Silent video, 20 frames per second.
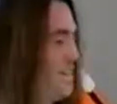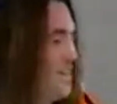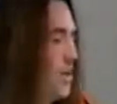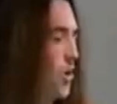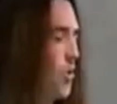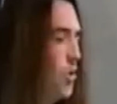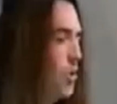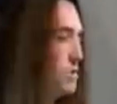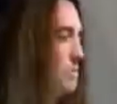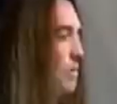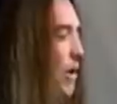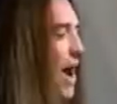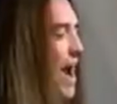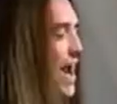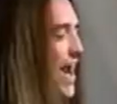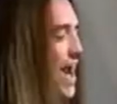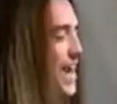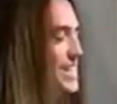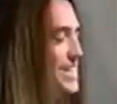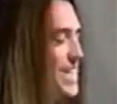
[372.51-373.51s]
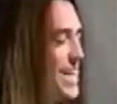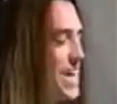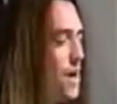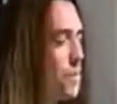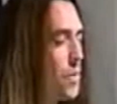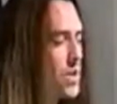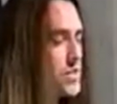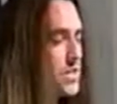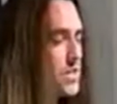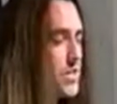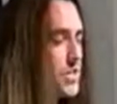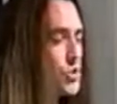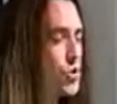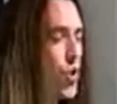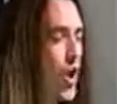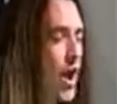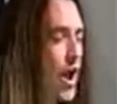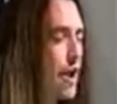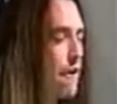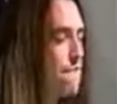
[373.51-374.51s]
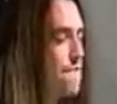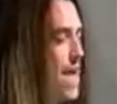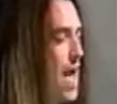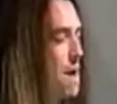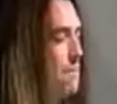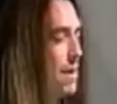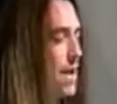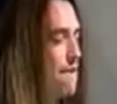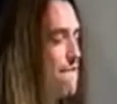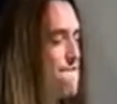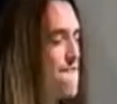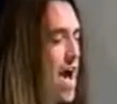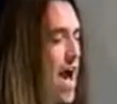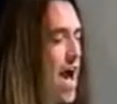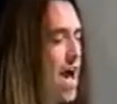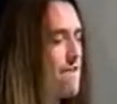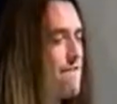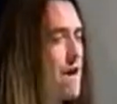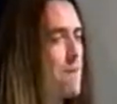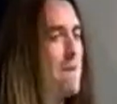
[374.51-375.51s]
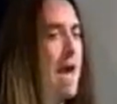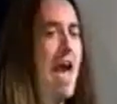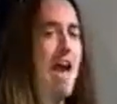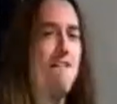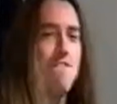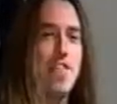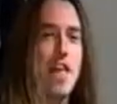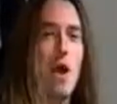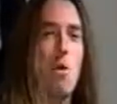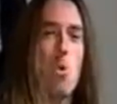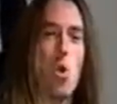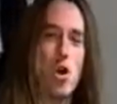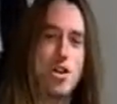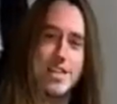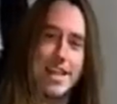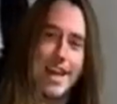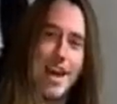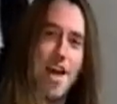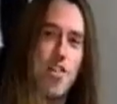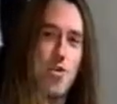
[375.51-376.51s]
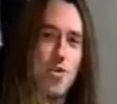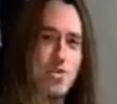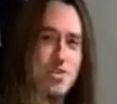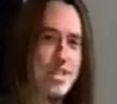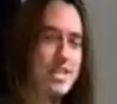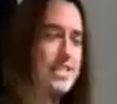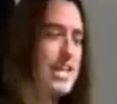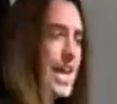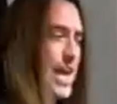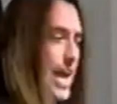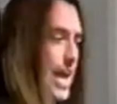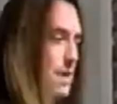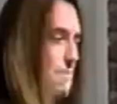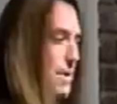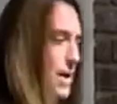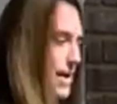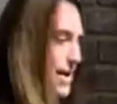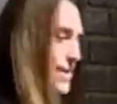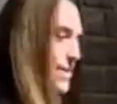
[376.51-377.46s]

Whose bright idea was it to trot out a family of five and have them work together as a team?